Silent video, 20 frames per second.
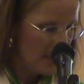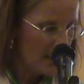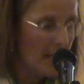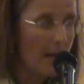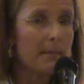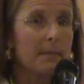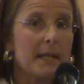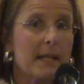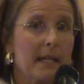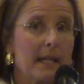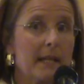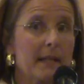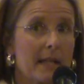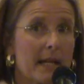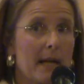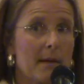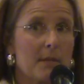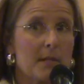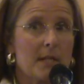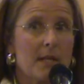something
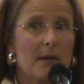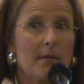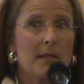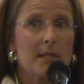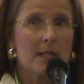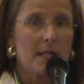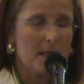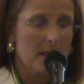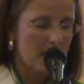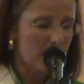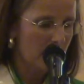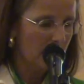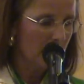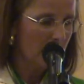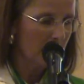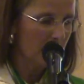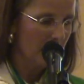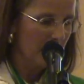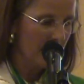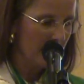that I was going to
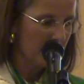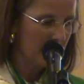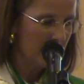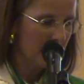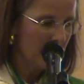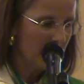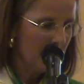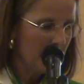conclude with.